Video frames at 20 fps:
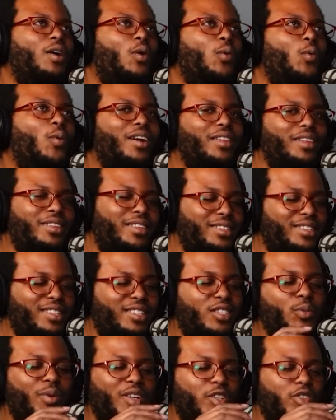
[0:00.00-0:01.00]
one of the things
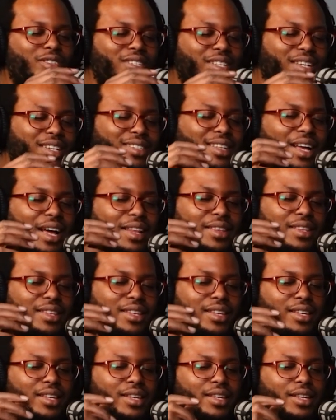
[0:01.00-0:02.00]
that's super interesting is that
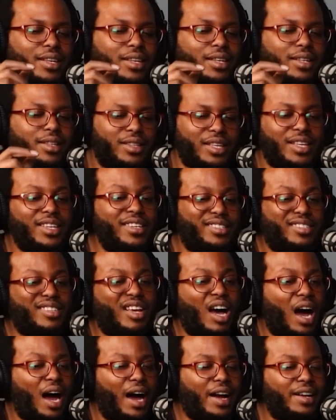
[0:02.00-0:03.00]
the these
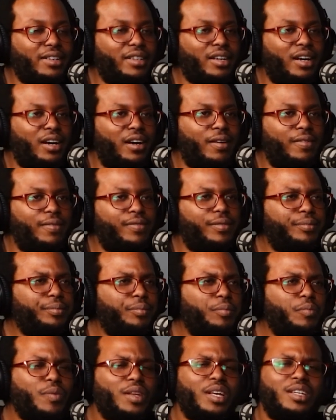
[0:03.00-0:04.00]
kind of
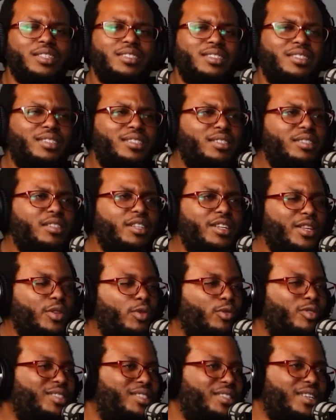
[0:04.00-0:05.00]

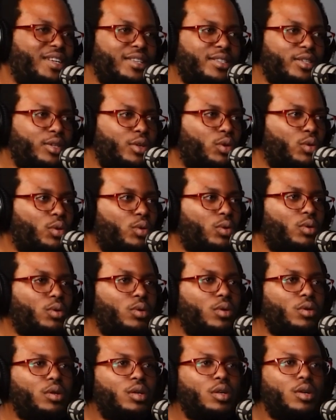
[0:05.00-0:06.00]
either
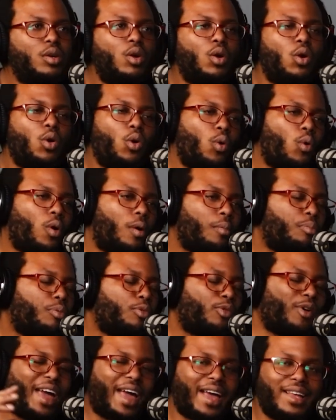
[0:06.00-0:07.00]
seasonal or
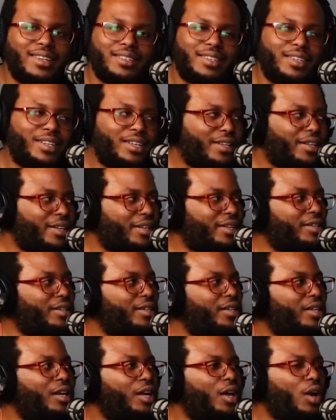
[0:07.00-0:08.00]

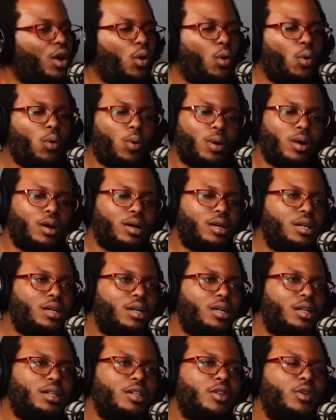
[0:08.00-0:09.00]
branded or
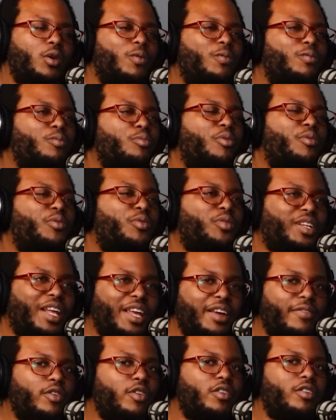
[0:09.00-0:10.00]
you know
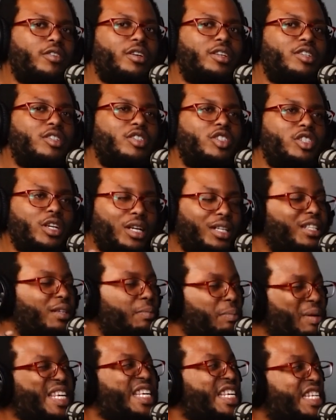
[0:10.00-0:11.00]
flavored jelly
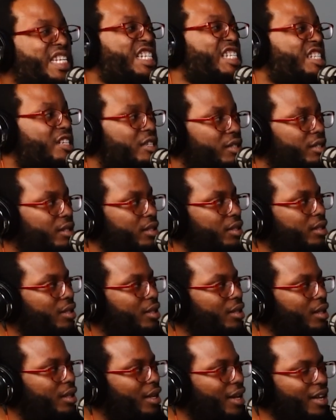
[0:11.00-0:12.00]
bean
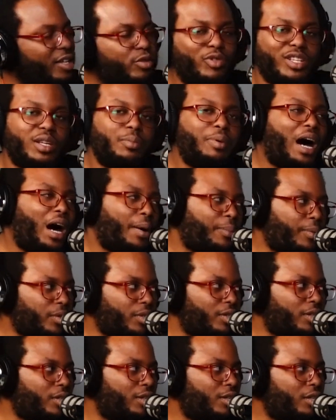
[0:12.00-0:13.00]
Mhm. is really
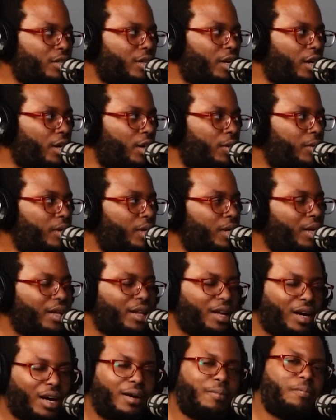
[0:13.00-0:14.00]
popular. You know,
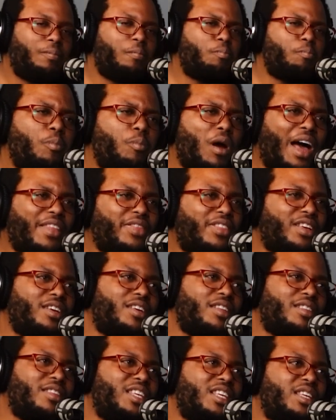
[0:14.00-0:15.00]
uh, I
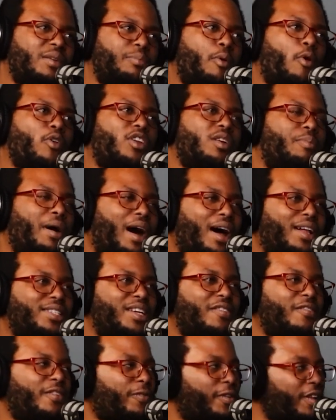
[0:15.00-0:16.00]
think the Bertie Bott's
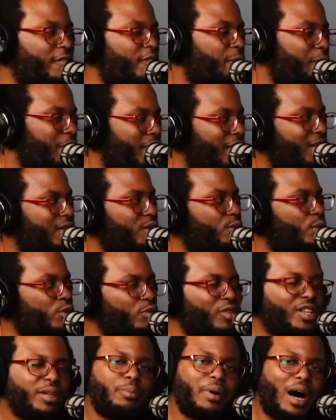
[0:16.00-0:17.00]
Every Flavored Beans was
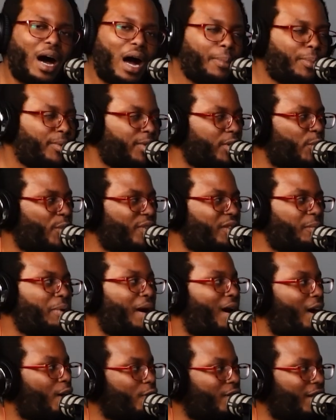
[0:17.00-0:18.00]
really popular with the
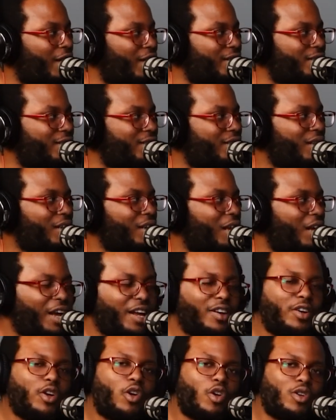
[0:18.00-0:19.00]
Potterheads
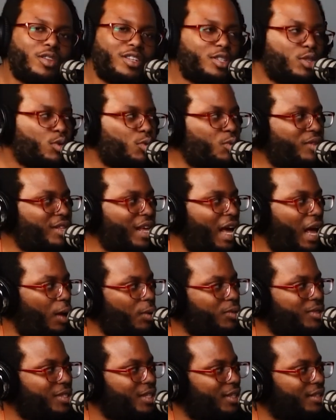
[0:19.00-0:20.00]
in the early
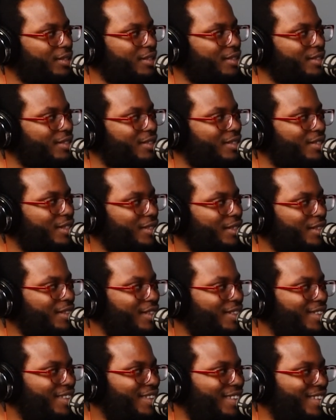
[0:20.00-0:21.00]
2000s. Oh, we're going to
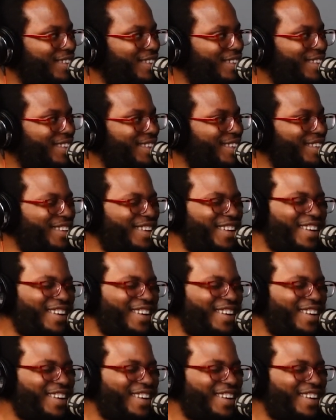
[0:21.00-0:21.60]
get into those. You know,